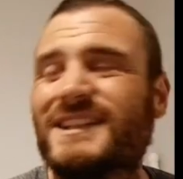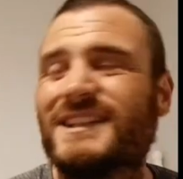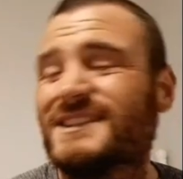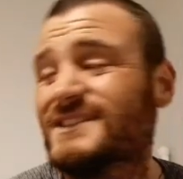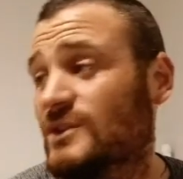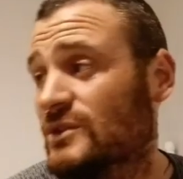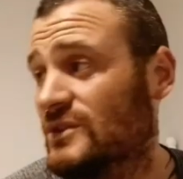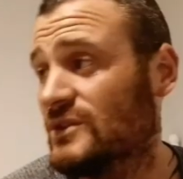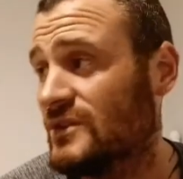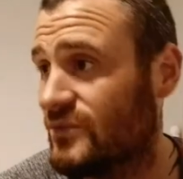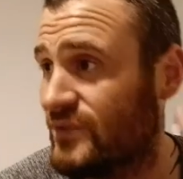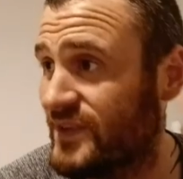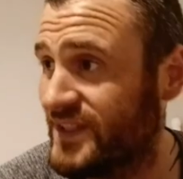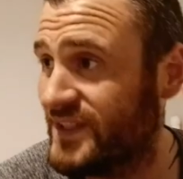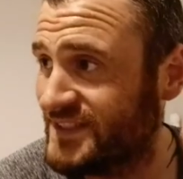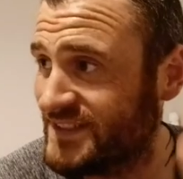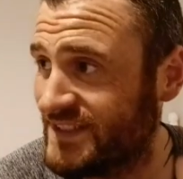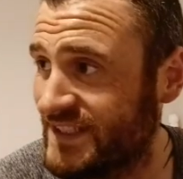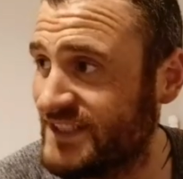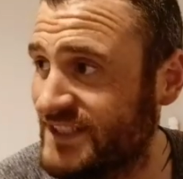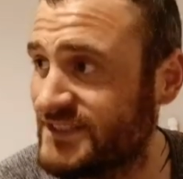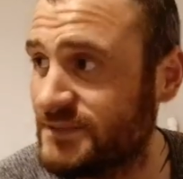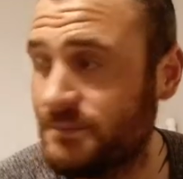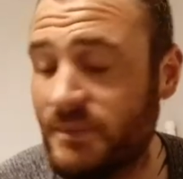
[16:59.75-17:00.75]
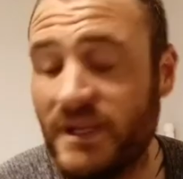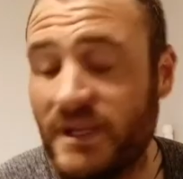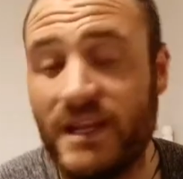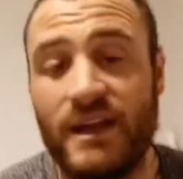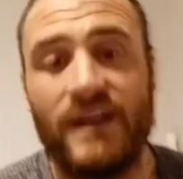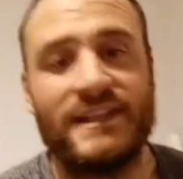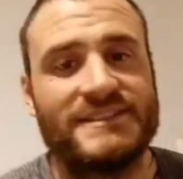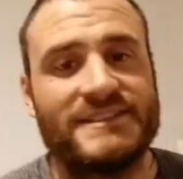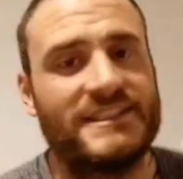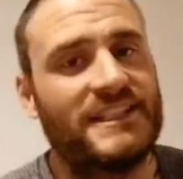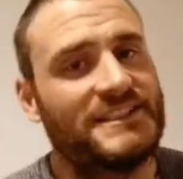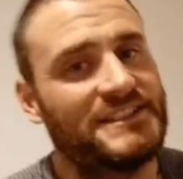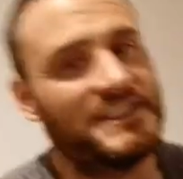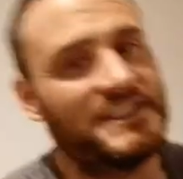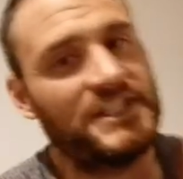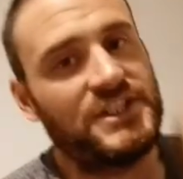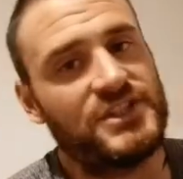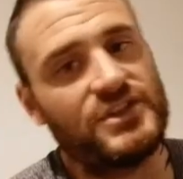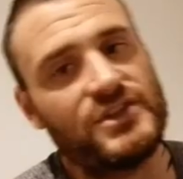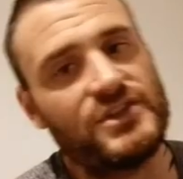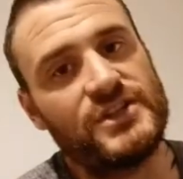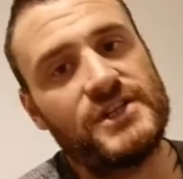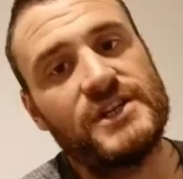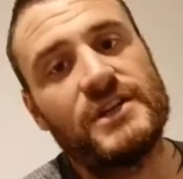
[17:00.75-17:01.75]
So the reason is because as
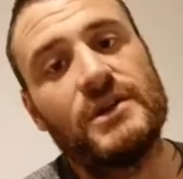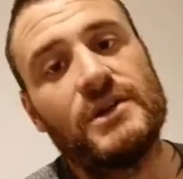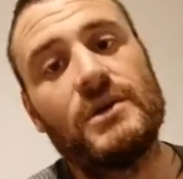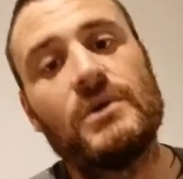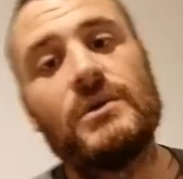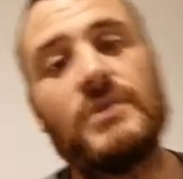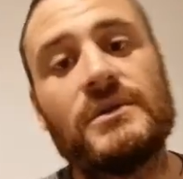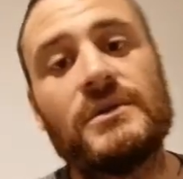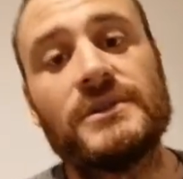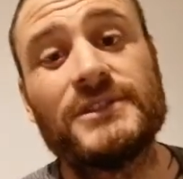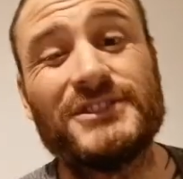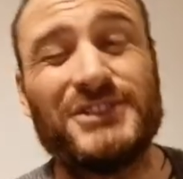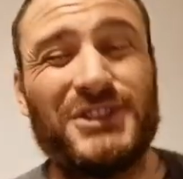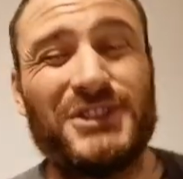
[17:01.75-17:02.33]
estrogen lowers,